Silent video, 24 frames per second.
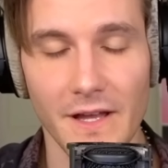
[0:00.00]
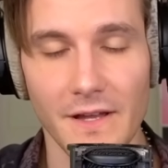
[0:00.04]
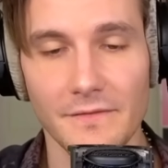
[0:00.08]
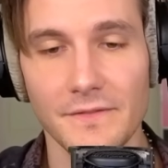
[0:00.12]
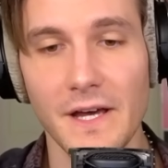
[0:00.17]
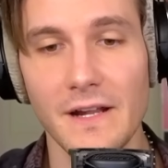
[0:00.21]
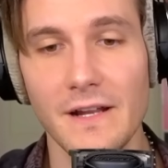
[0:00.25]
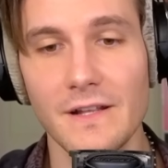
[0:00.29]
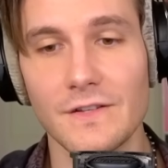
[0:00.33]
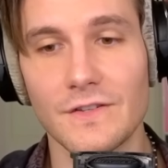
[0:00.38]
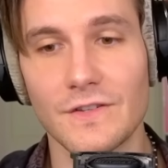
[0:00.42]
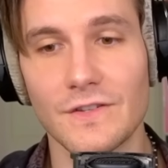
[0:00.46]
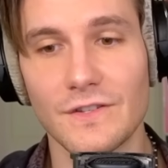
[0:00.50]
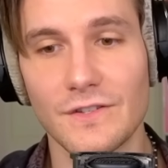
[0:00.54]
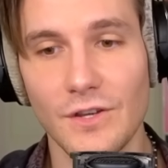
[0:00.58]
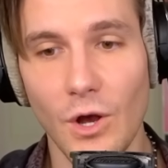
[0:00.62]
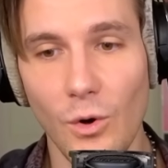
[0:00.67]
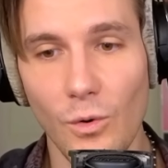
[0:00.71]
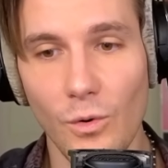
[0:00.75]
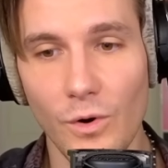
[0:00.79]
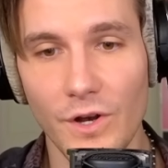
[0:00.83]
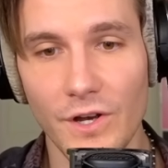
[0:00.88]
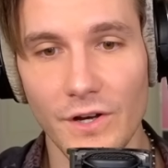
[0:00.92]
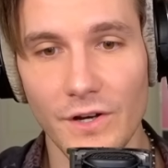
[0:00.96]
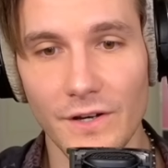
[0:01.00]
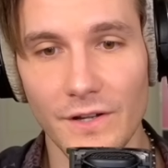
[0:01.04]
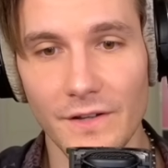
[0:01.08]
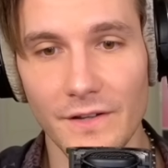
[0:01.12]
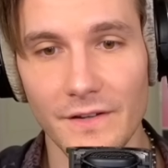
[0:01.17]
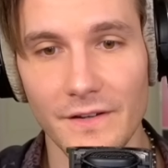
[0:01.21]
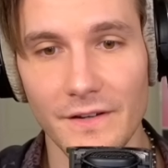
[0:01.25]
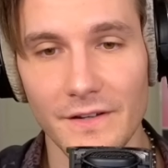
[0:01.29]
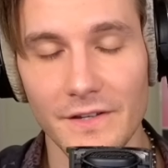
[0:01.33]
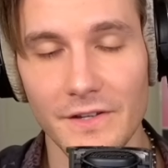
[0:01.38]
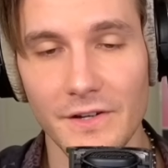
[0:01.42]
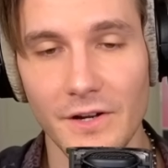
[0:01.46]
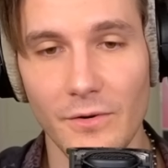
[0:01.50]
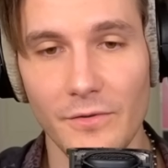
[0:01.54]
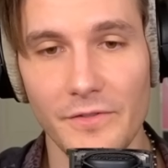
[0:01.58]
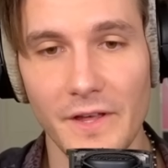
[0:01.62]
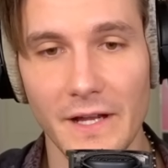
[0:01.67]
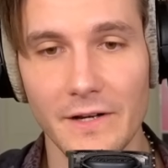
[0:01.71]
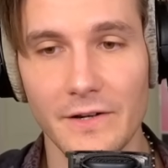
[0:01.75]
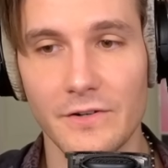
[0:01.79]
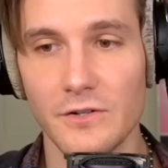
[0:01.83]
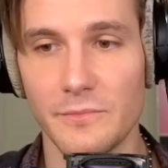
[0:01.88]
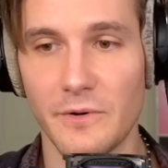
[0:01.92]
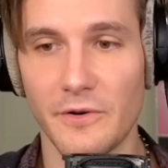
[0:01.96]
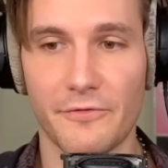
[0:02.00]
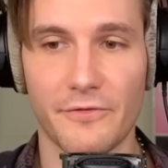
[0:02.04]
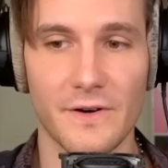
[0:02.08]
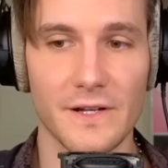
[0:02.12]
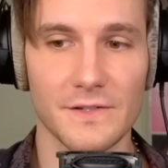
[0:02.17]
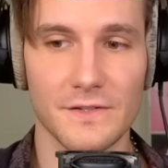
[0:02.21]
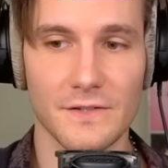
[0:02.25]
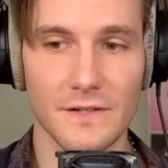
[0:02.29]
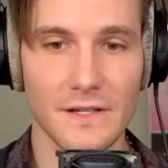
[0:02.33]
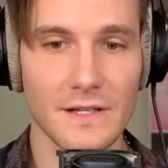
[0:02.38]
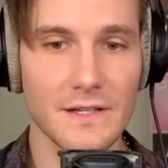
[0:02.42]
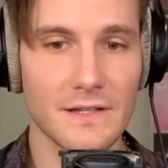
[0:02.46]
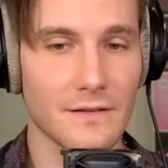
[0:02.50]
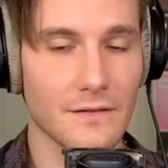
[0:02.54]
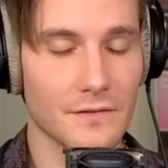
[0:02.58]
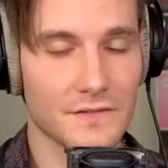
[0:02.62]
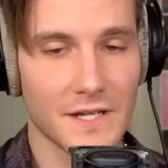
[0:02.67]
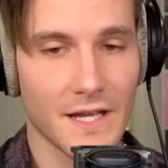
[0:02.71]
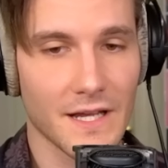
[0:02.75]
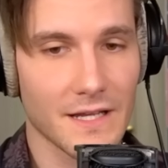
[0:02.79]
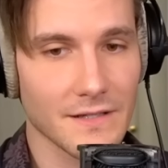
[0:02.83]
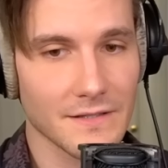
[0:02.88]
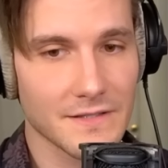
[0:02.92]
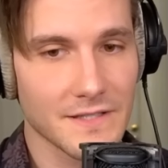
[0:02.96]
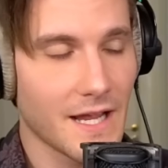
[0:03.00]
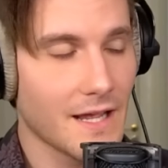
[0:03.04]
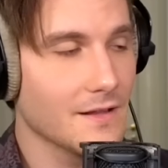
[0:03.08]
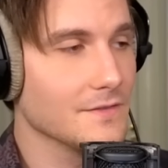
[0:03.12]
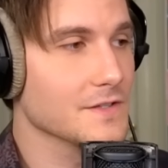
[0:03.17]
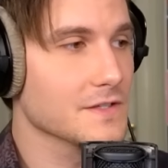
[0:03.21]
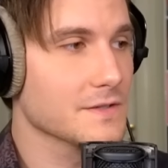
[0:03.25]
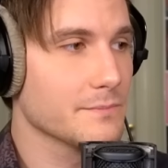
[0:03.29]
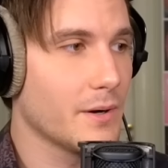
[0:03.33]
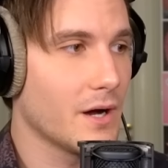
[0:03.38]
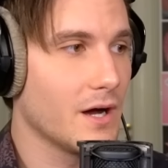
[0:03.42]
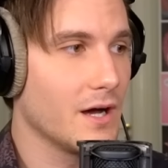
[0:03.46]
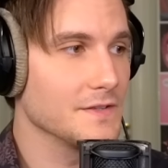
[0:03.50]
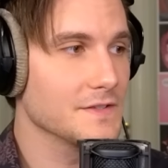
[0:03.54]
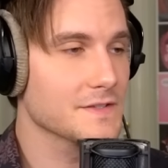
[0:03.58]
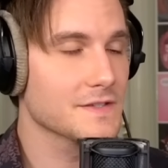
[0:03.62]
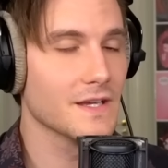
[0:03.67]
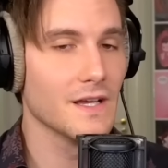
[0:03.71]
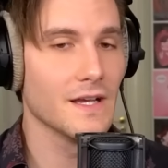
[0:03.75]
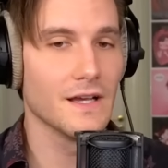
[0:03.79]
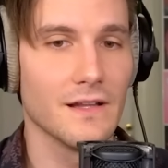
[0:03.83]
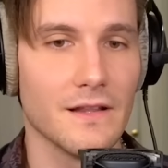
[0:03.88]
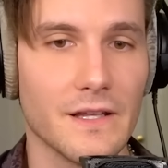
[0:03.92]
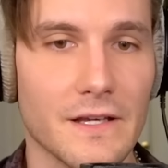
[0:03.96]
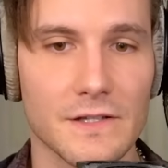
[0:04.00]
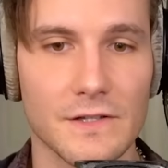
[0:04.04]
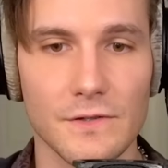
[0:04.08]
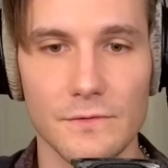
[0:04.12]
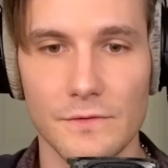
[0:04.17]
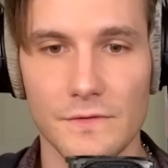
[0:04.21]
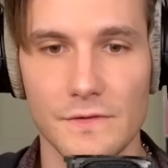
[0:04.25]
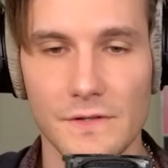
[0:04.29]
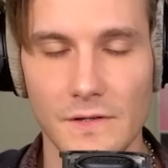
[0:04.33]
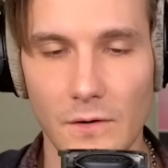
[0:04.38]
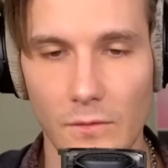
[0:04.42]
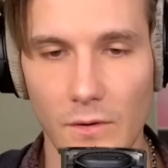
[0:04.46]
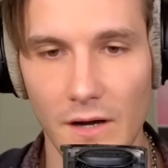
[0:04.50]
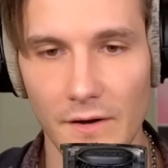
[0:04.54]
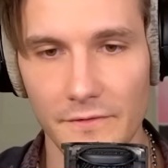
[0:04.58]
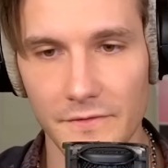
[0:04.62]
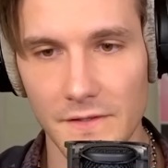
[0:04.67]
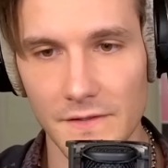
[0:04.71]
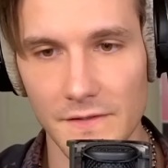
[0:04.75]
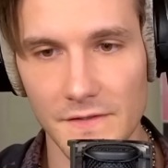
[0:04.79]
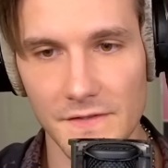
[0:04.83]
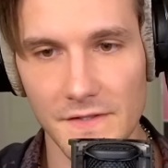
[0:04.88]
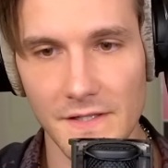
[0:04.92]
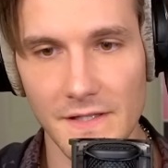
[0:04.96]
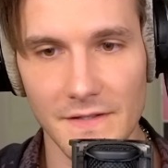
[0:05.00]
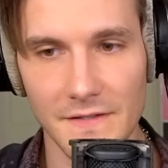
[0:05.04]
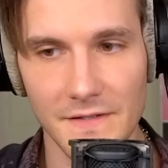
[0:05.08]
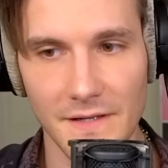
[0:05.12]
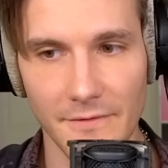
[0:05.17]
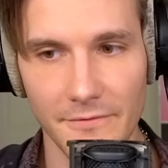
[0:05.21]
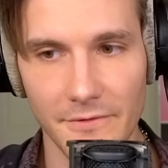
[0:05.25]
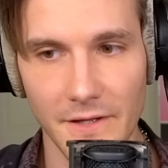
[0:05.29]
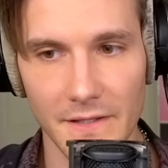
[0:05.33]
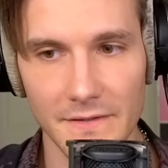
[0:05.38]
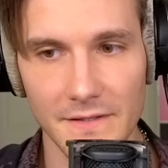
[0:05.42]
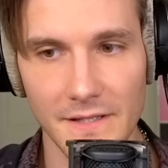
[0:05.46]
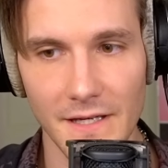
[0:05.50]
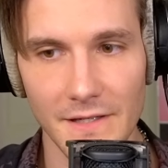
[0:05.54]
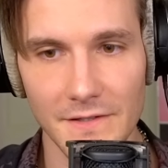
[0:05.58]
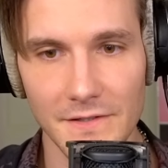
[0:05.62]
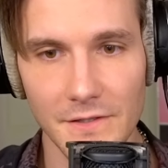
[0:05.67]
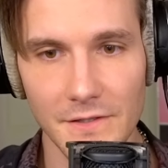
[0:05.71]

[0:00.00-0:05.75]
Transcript: That is so good. You know, that group of friends could easily have taken 10 spots, like you so often see stuff like that